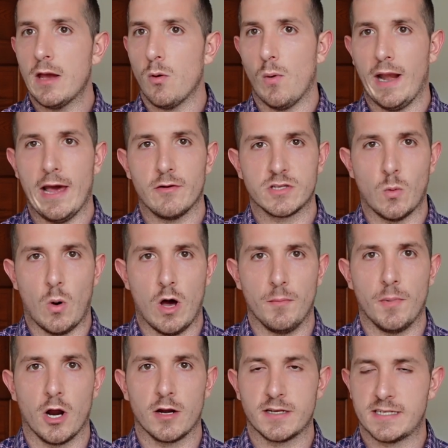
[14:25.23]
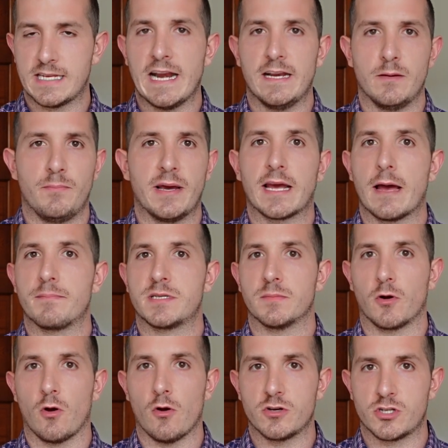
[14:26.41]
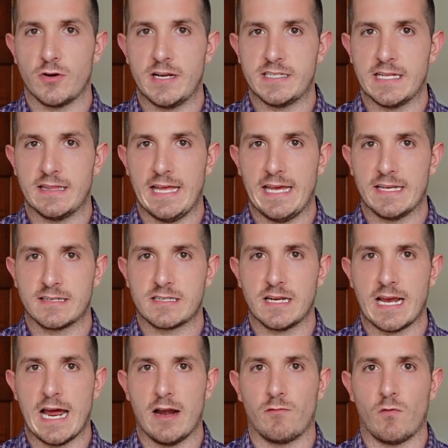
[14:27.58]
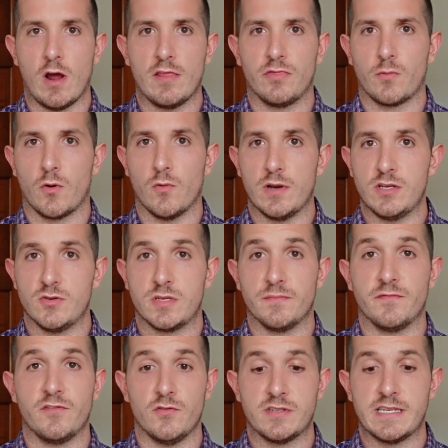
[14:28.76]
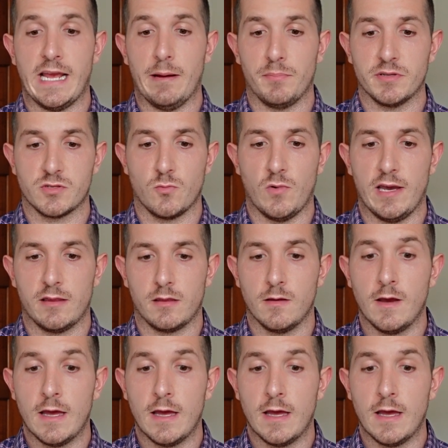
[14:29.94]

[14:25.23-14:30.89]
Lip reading: Went out to Walmart, decided to pick up some groceries and things to kind of run through and do some food samples with.